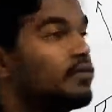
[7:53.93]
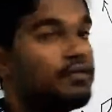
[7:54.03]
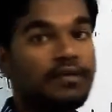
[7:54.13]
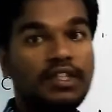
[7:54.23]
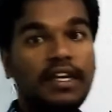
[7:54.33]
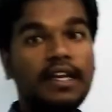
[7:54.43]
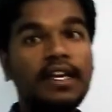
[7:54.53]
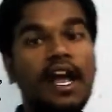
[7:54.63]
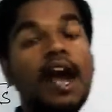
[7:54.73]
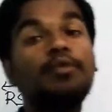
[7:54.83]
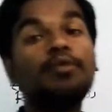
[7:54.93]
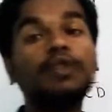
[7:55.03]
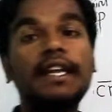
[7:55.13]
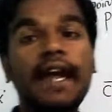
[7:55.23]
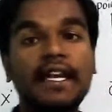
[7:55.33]
which are above
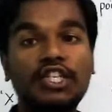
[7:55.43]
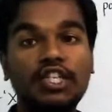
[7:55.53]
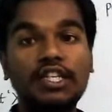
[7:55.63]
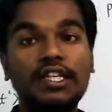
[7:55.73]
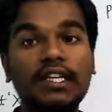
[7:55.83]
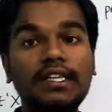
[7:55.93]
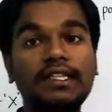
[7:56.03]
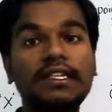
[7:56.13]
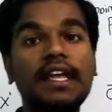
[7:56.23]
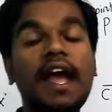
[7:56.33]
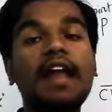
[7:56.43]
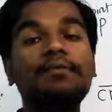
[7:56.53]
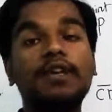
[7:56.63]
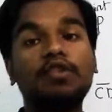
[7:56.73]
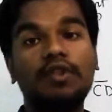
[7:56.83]
the 90 degrees and
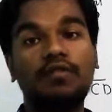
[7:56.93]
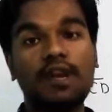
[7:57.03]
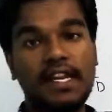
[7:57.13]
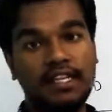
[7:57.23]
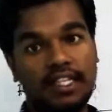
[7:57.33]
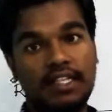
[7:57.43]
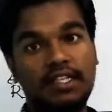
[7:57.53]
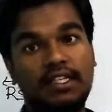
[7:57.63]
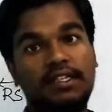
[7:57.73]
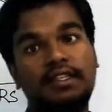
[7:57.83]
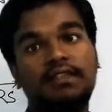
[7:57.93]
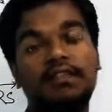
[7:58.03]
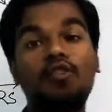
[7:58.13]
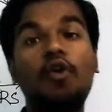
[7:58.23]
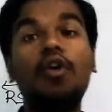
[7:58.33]
below the 180 degrees.
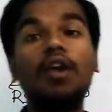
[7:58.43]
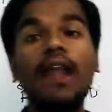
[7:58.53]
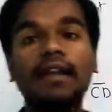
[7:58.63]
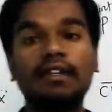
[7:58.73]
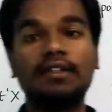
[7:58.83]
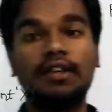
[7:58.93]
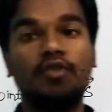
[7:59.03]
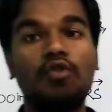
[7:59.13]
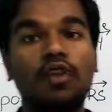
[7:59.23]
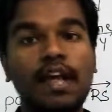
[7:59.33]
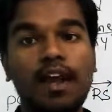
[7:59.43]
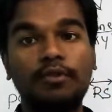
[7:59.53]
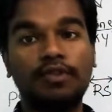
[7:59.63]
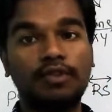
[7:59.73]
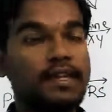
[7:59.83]
That all angles are called
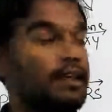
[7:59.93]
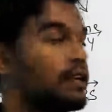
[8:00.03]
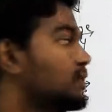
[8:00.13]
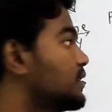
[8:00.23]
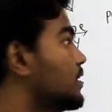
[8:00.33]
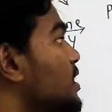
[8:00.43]
obtuse angles.